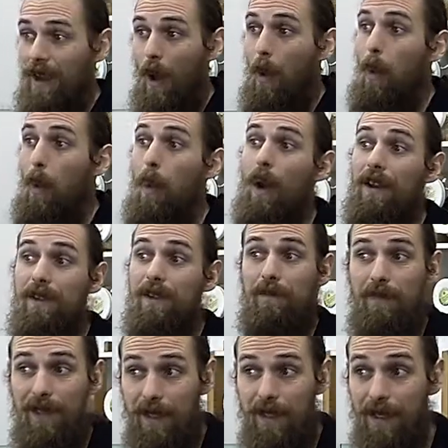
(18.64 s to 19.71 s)
Now, what is
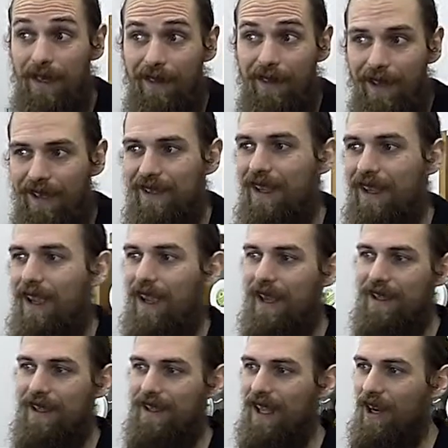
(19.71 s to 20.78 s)
missing in this
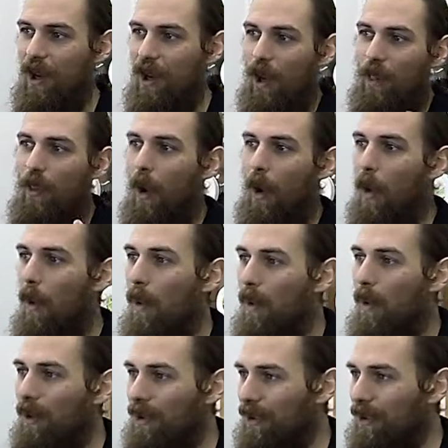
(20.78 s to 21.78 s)
is that the whole